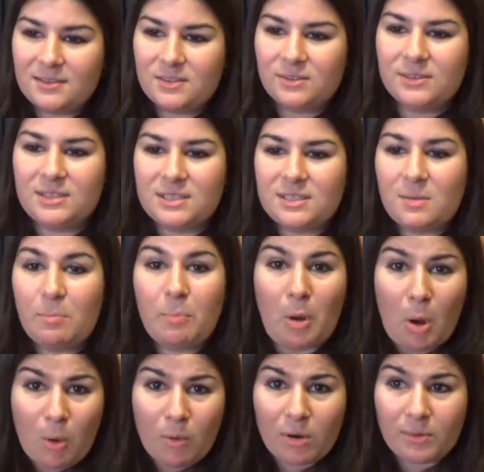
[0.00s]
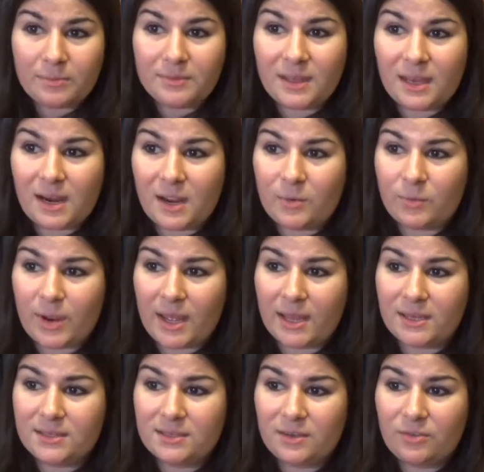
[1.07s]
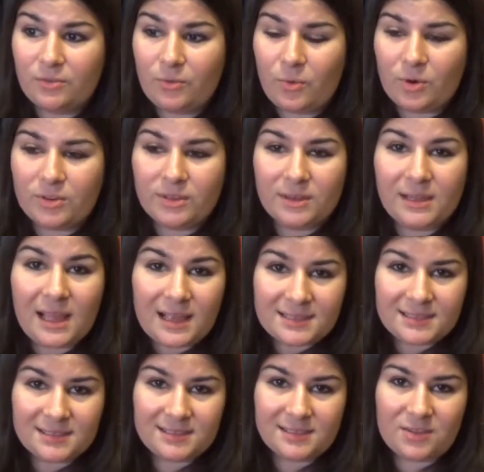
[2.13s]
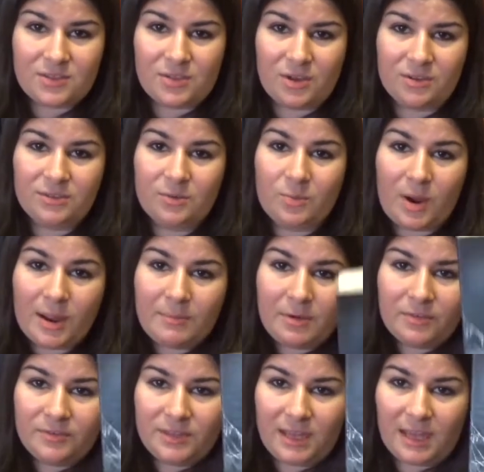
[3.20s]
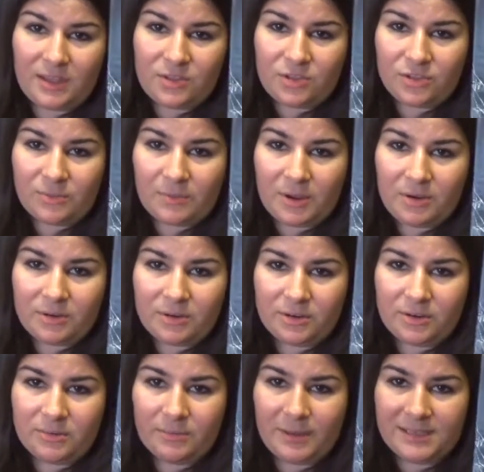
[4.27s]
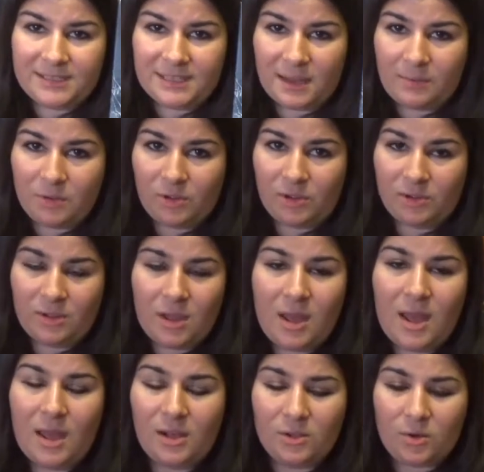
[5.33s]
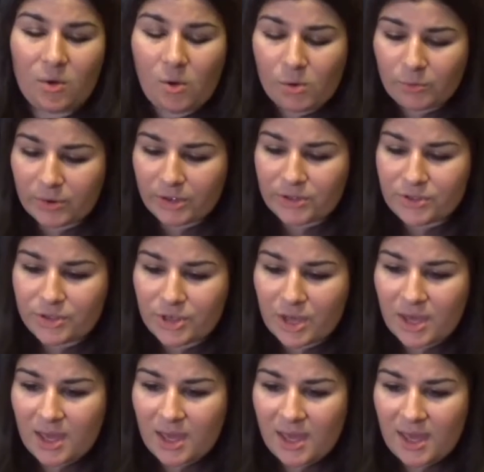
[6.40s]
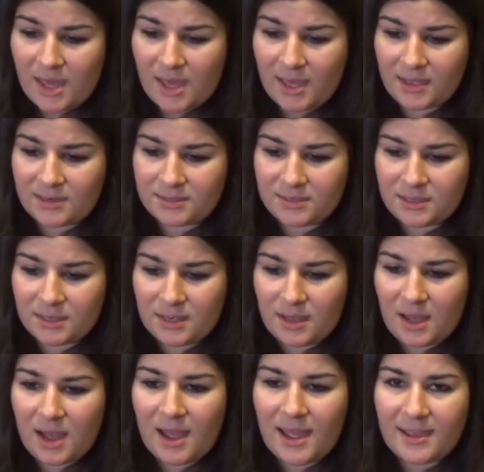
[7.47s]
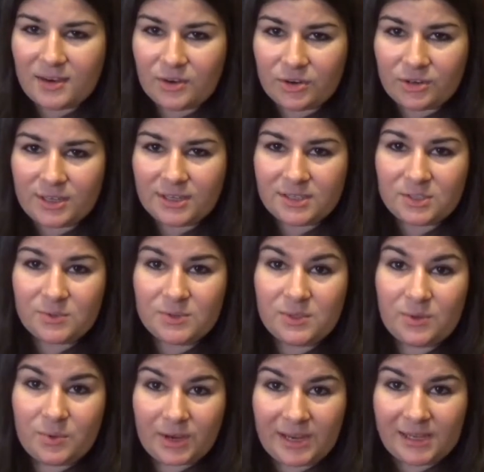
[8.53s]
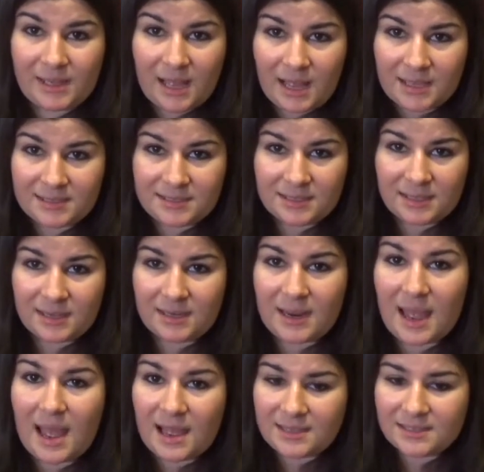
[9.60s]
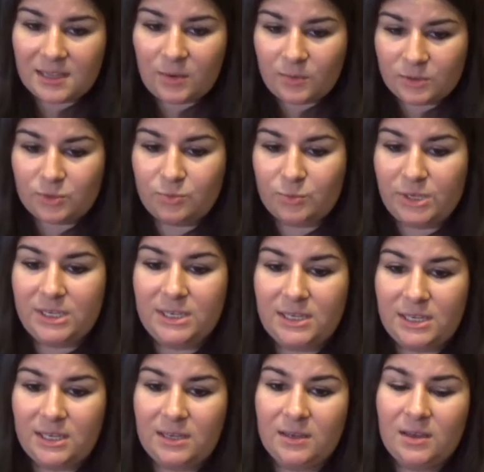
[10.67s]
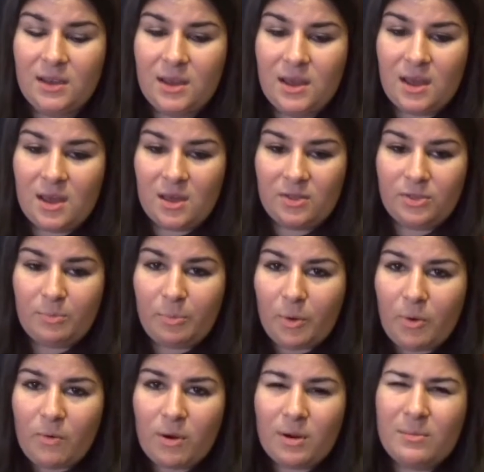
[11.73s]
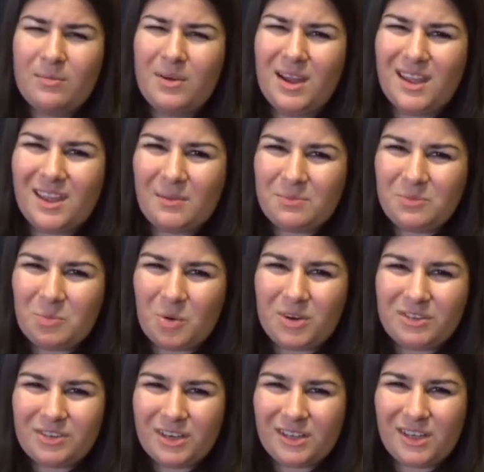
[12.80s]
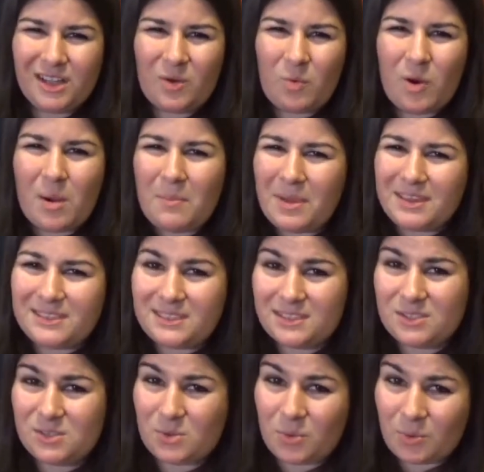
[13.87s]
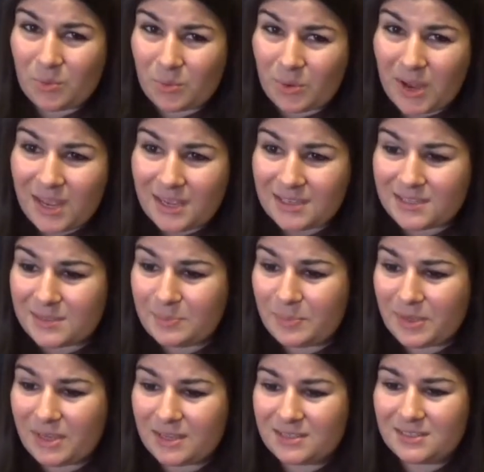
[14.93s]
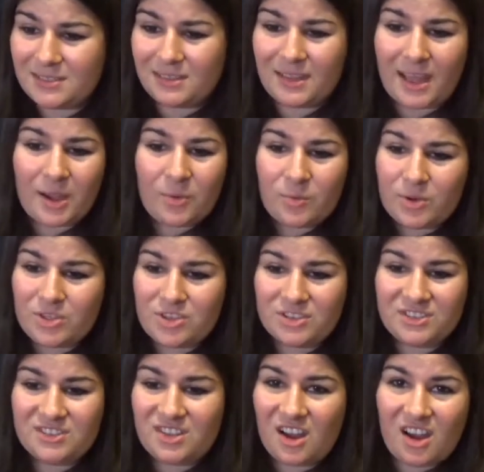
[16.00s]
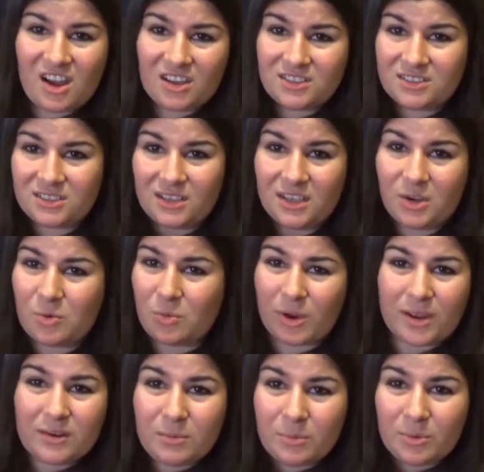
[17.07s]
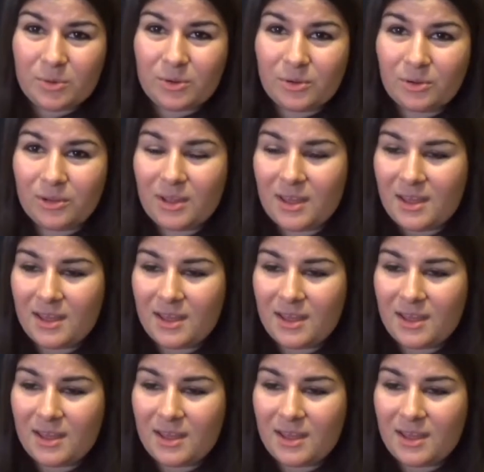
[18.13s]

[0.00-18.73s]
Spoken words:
So this is a poem that I read for the Classics-a-thon, The Rime of the Ancient Mariner by Samuel L. Coleridge. And I had heard that this was a great classic, and as I was reading the poem, I kept wondering, like, what makes this so great? Because the language is not incredible.